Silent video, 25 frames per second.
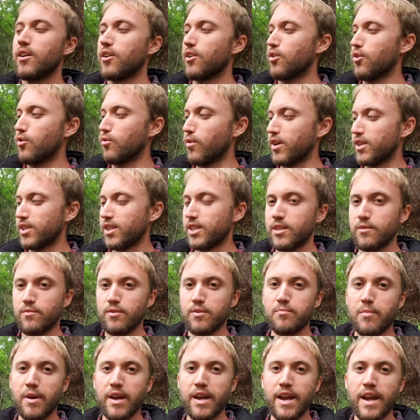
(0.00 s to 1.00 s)
crushed it
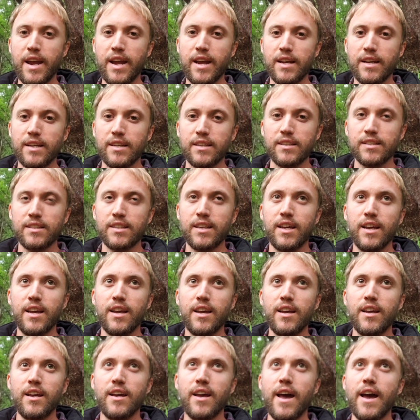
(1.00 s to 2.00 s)
with my hand,
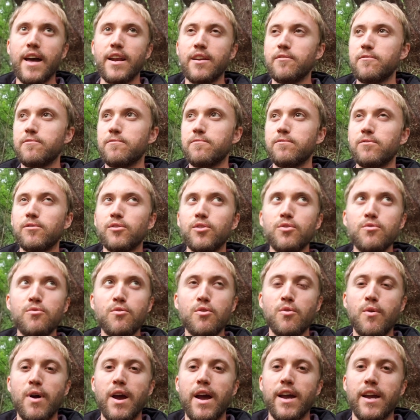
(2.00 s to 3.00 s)
and it flew
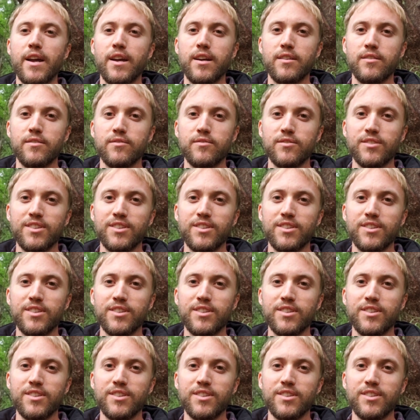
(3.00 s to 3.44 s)
away.